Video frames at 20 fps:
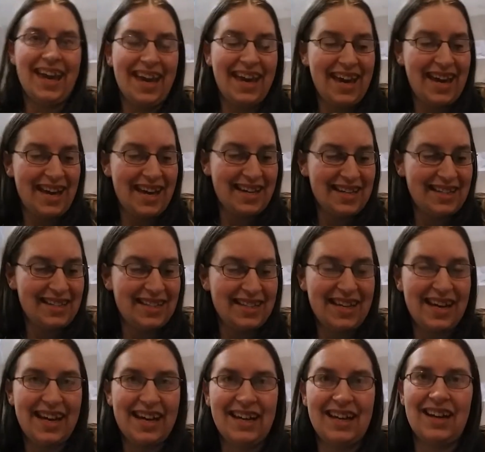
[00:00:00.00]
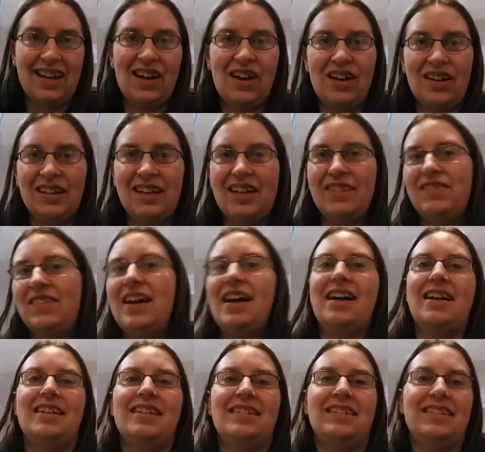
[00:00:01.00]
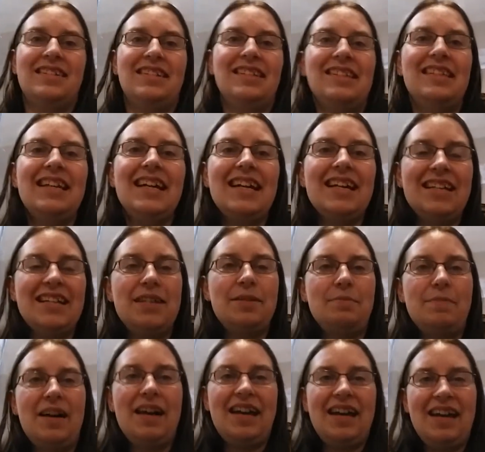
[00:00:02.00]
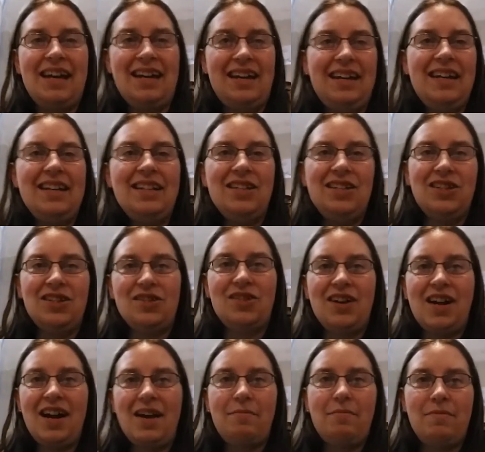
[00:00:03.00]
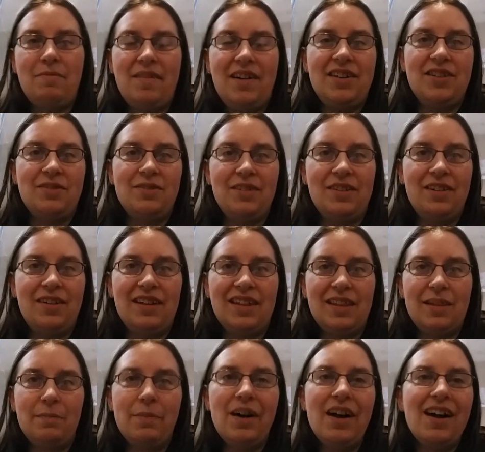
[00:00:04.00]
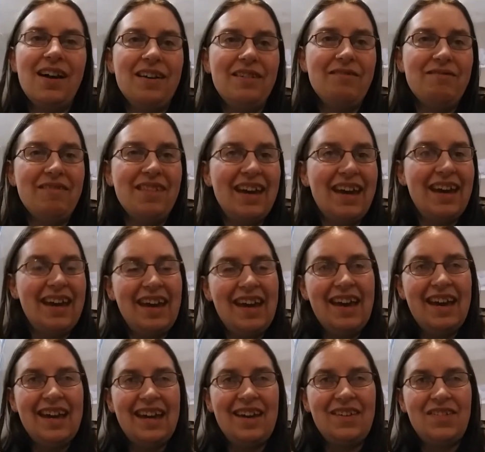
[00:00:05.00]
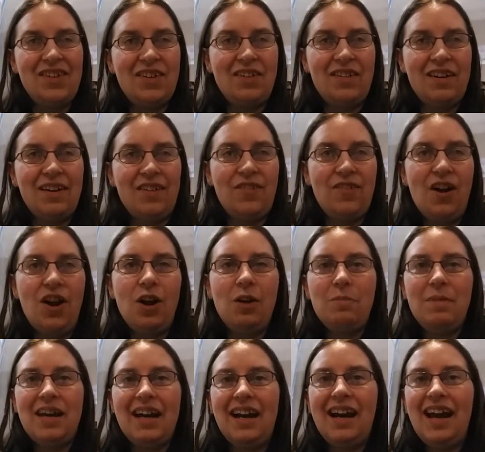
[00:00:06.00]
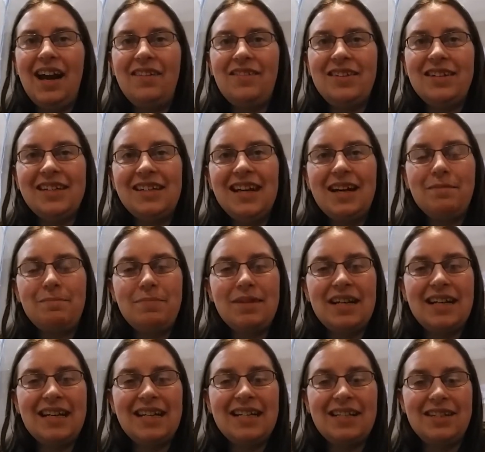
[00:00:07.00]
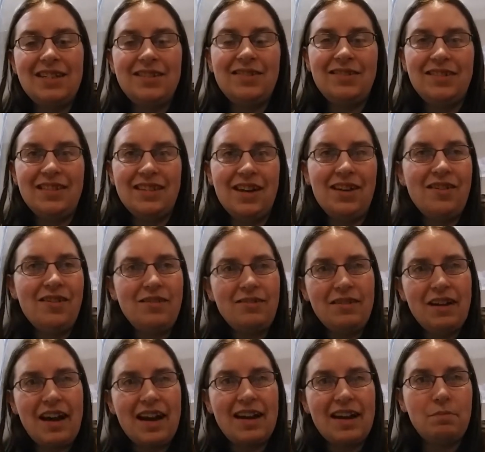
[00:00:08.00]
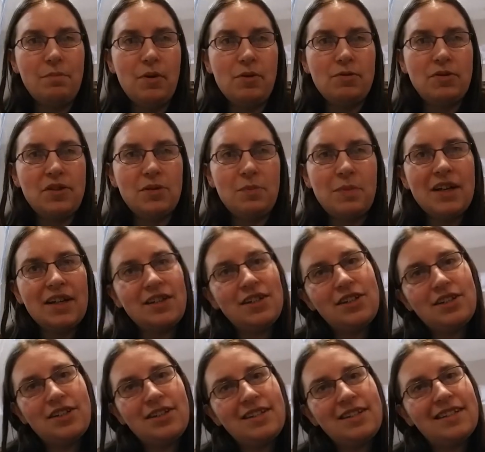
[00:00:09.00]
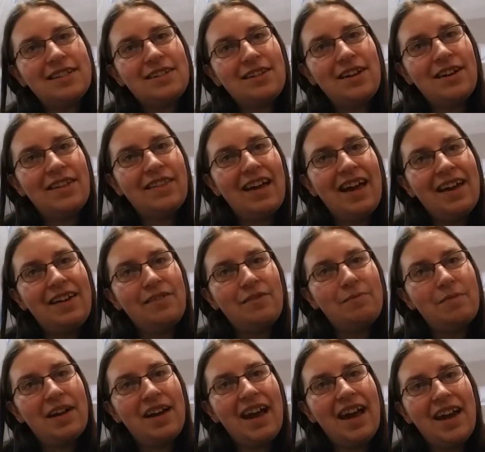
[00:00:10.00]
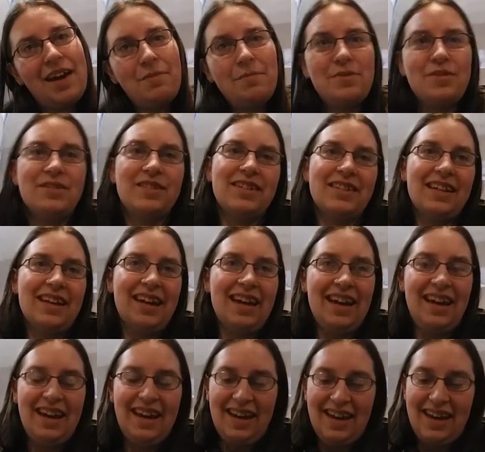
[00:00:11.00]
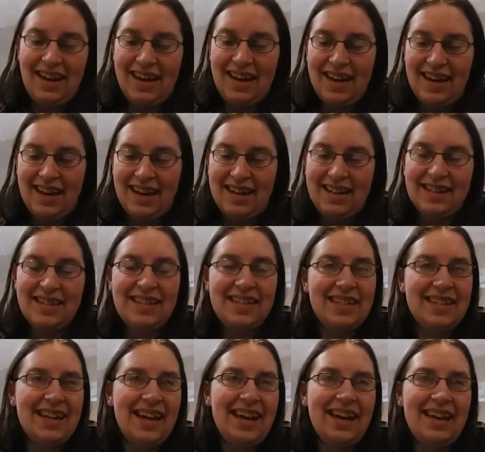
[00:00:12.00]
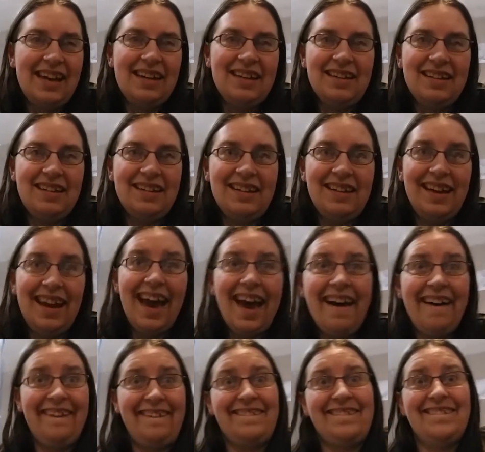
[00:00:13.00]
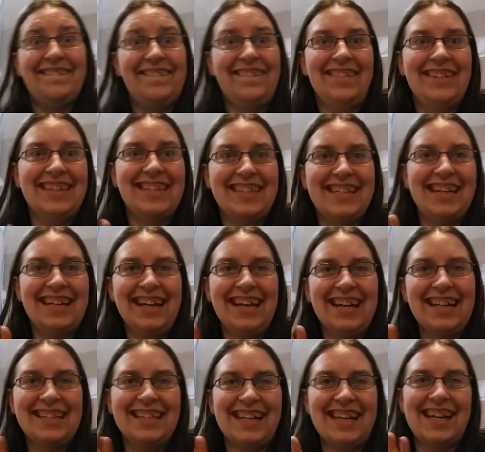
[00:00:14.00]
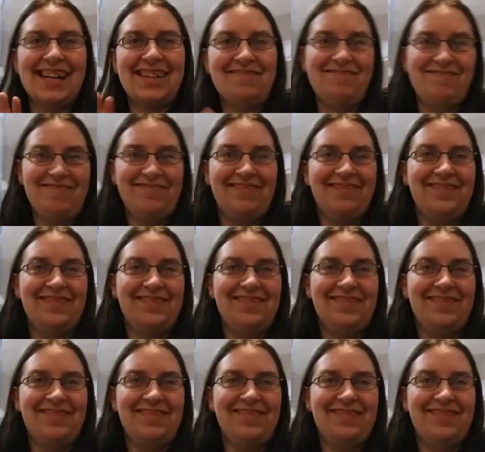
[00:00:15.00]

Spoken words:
And I'll leave a link to my Instagram and my Twitter at the bottom. If you want to follow me and haven't yet, please do so. I post pictures and all that of my animals. And we'll see you next time.